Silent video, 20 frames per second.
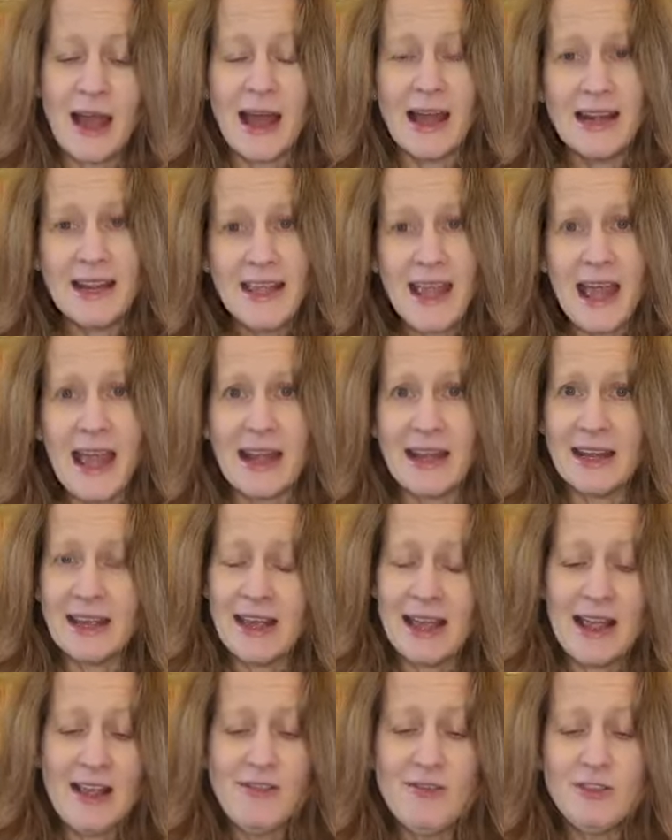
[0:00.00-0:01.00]
And again,
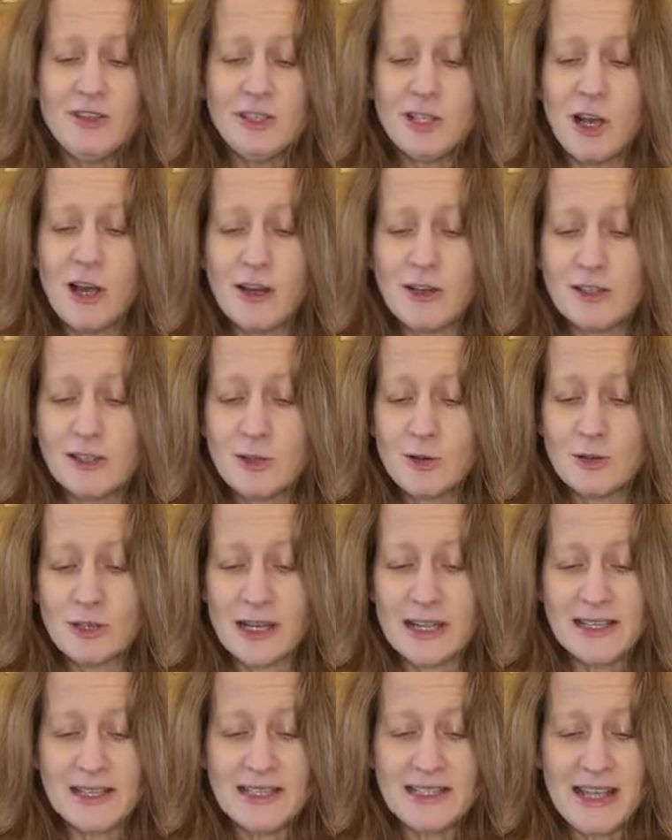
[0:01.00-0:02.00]
if the child has got
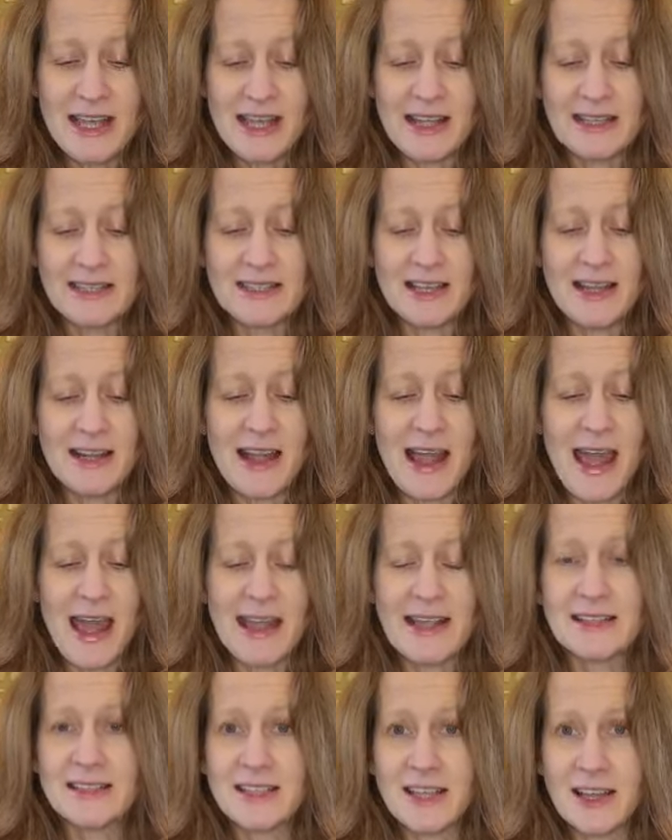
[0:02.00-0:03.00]
a 6, an
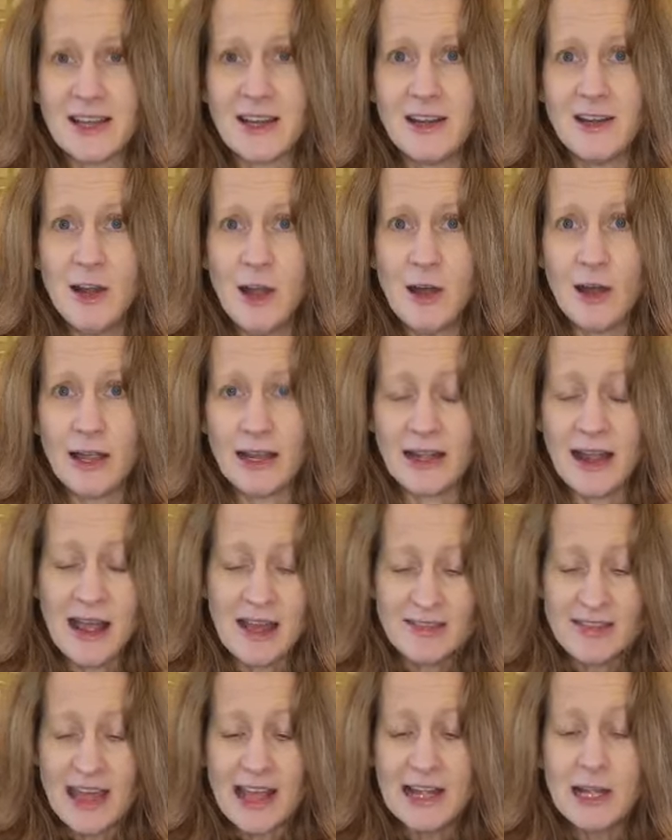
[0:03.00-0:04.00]
8 and a 9,
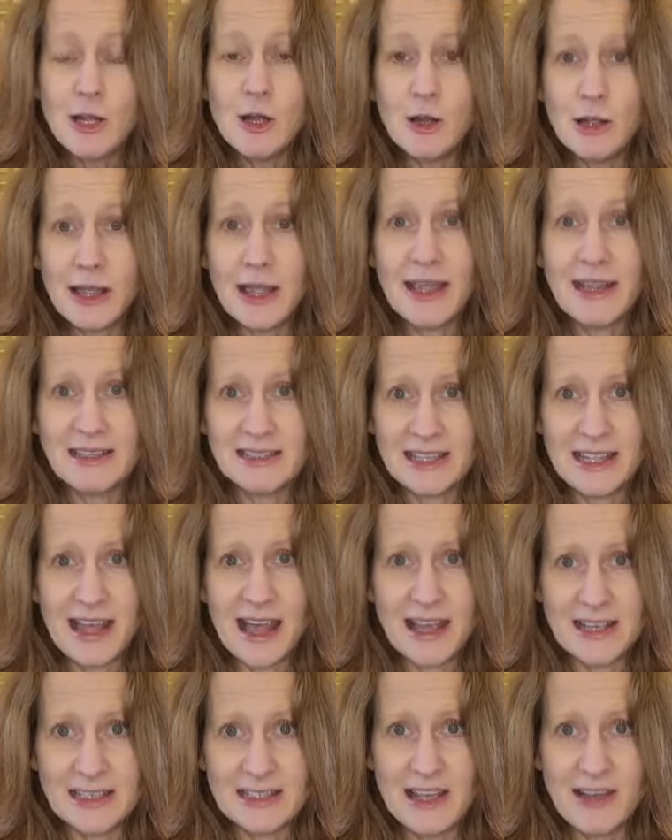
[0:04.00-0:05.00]
they're looking to
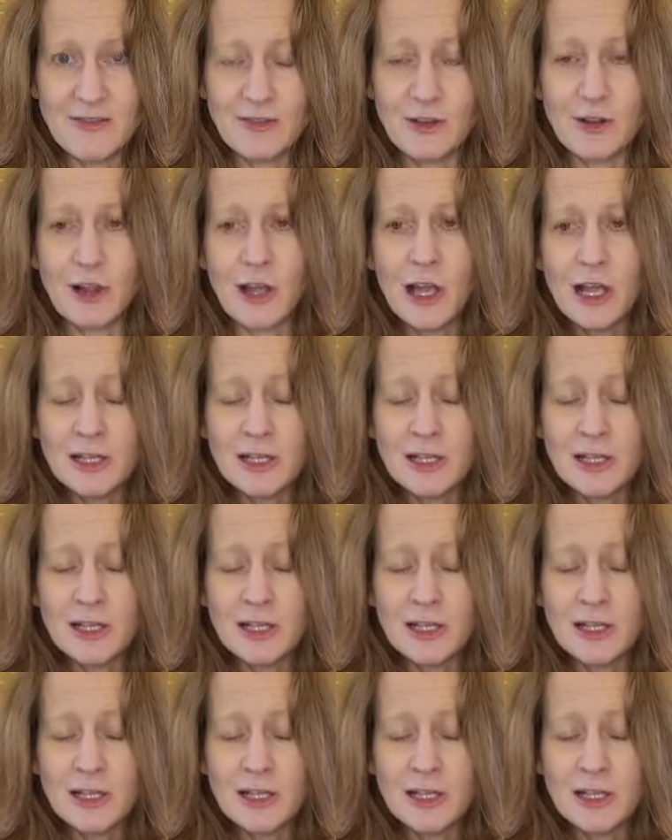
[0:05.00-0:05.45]
get a 7.